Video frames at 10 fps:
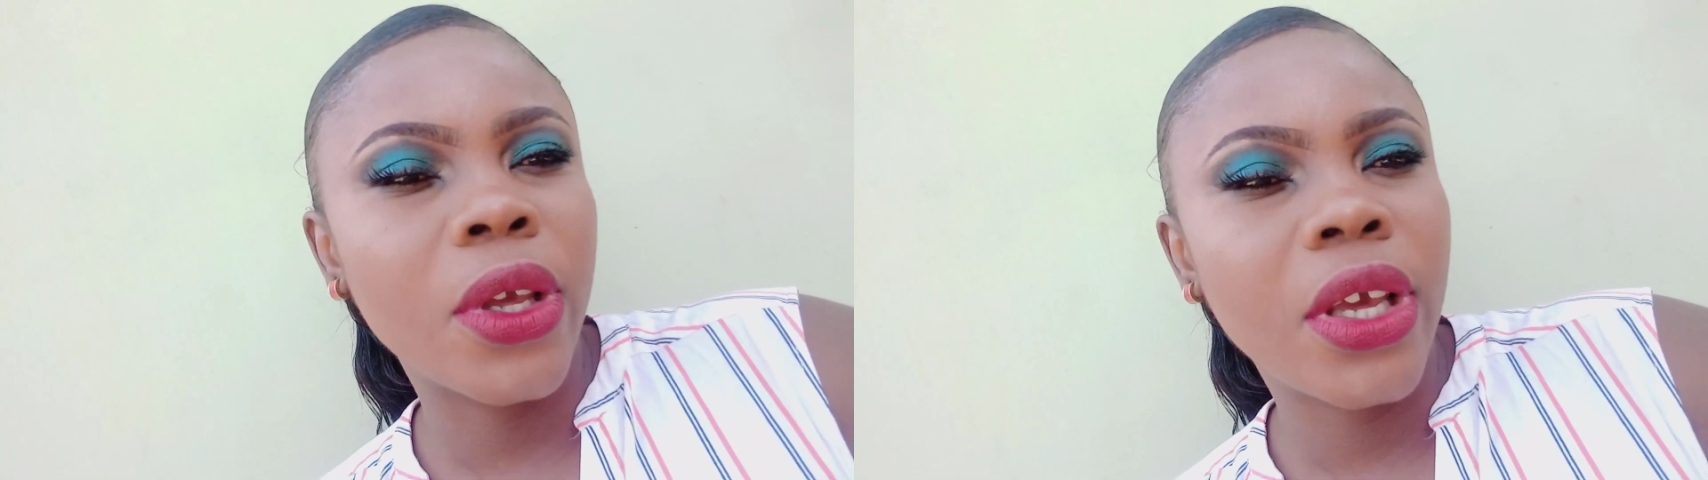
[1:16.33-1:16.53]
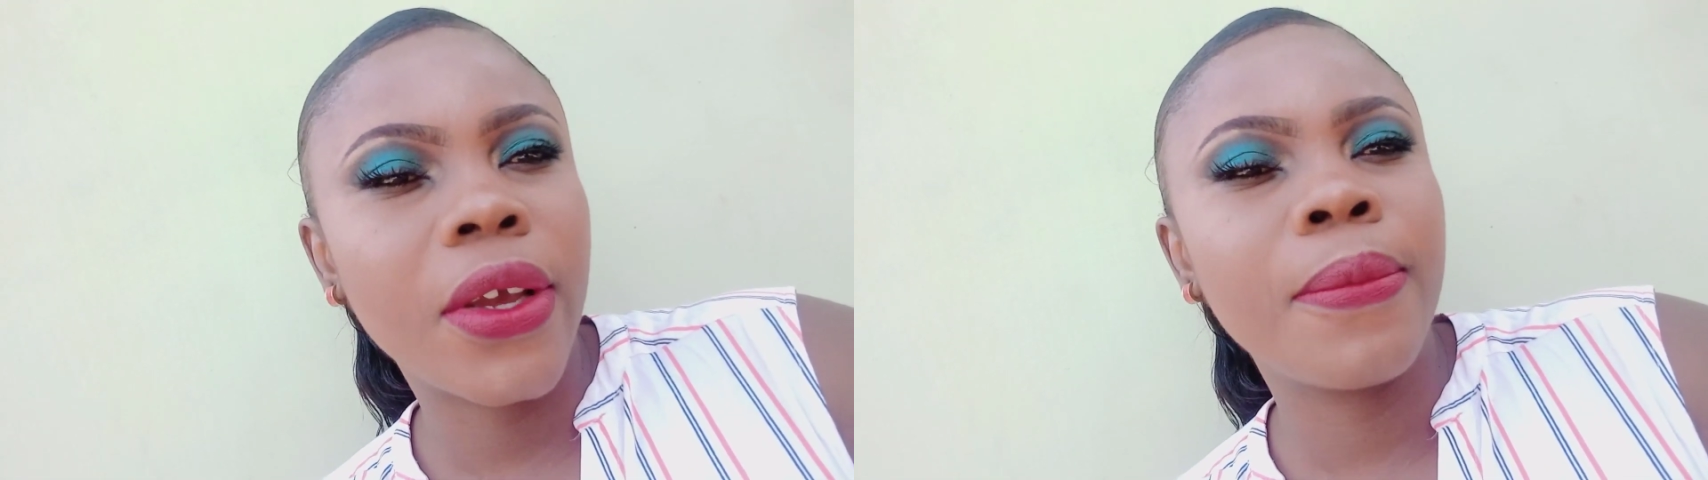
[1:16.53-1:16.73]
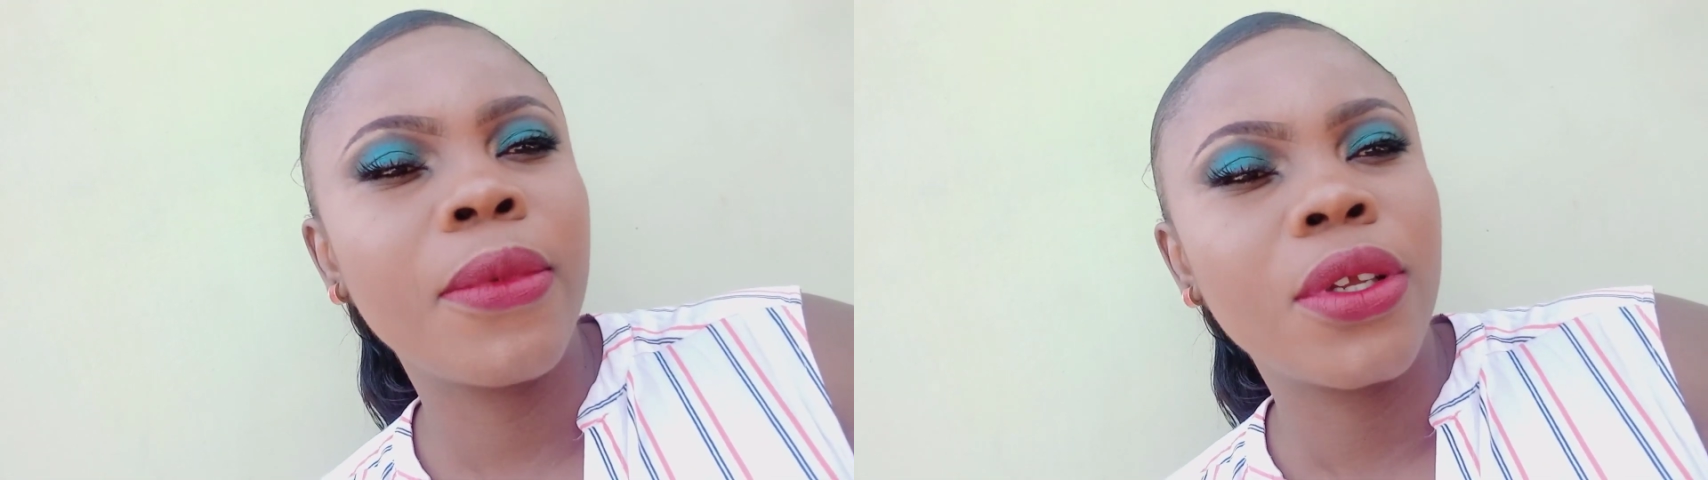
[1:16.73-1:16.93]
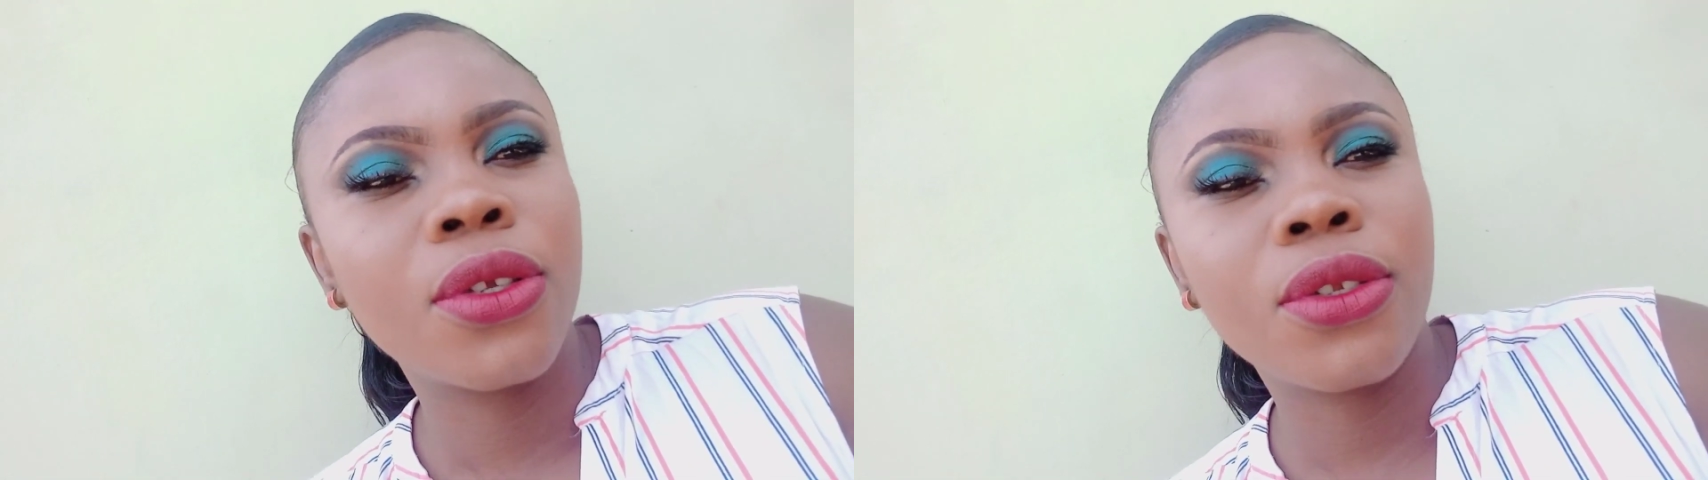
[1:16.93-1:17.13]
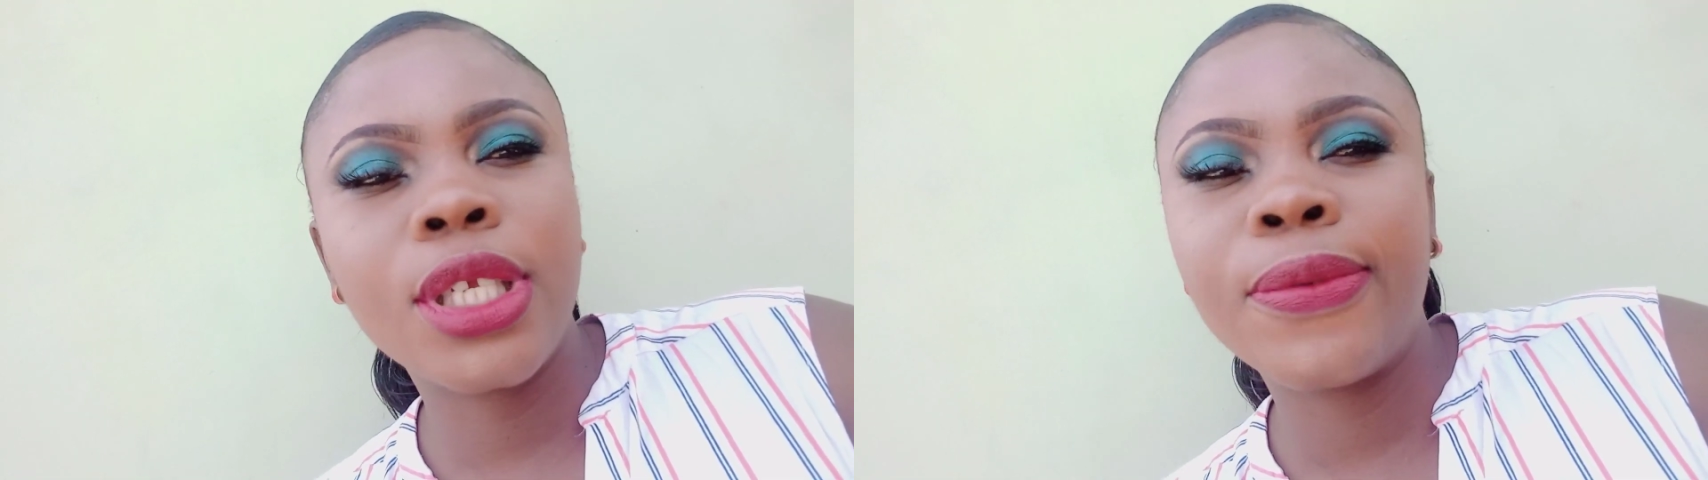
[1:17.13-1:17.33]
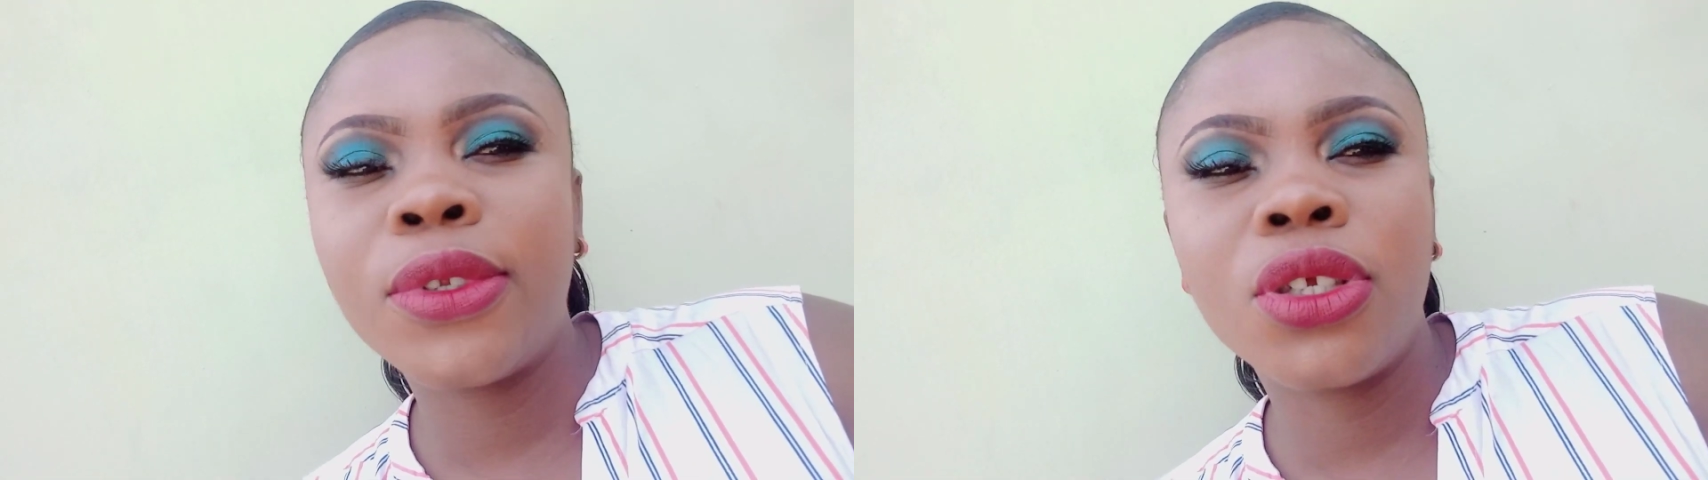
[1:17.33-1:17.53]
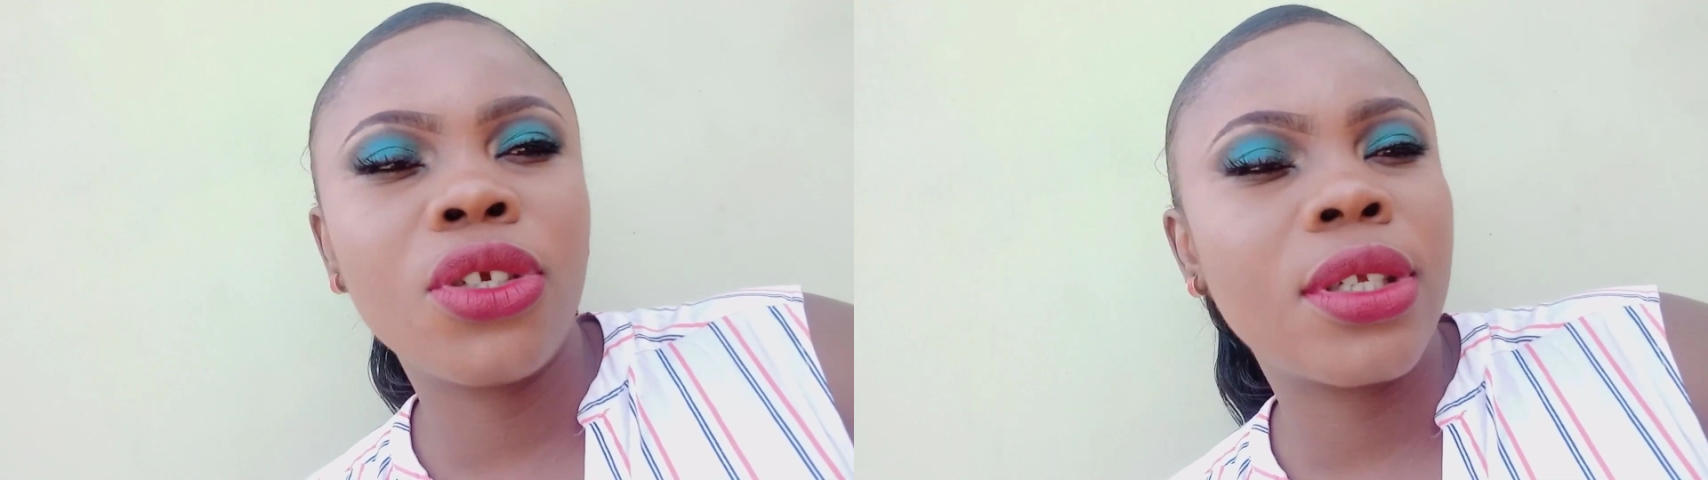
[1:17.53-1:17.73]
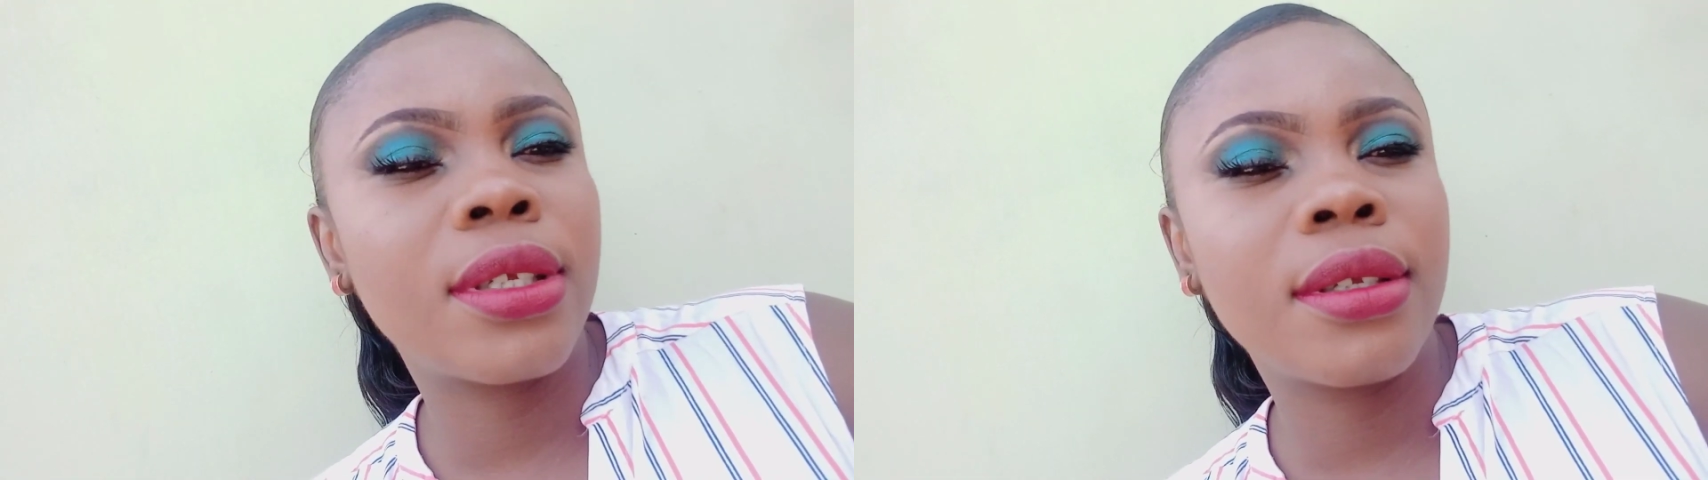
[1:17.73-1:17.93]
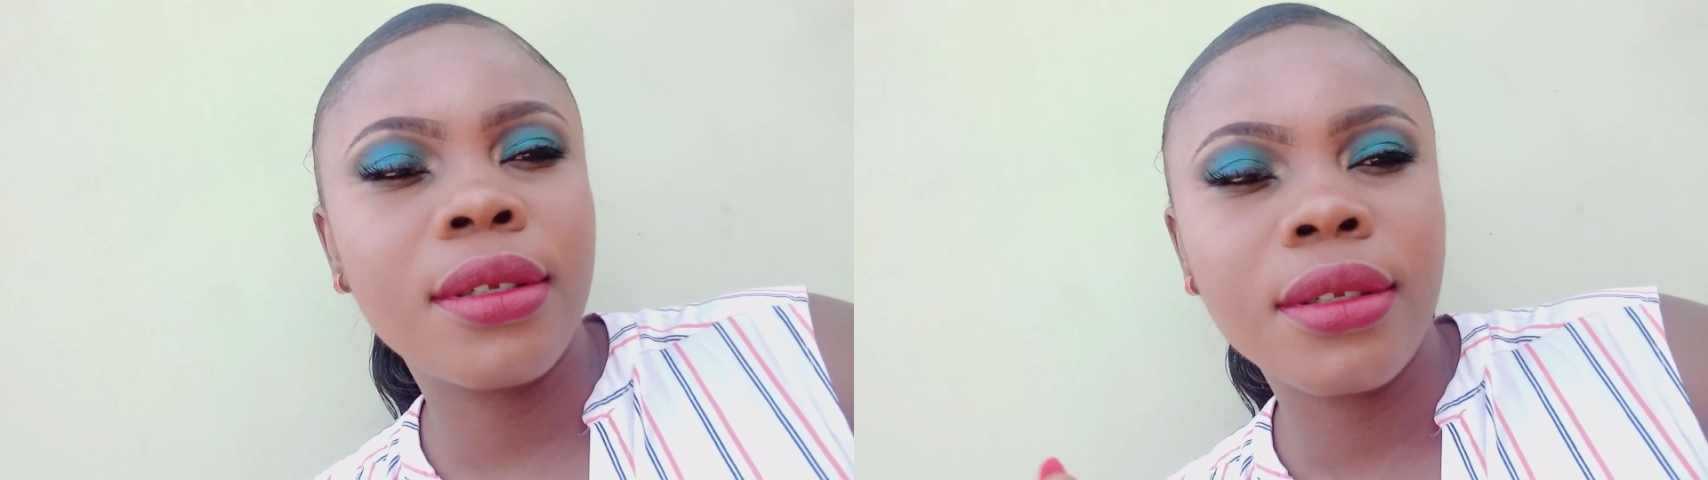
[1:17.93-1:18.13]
Okay, so this video is just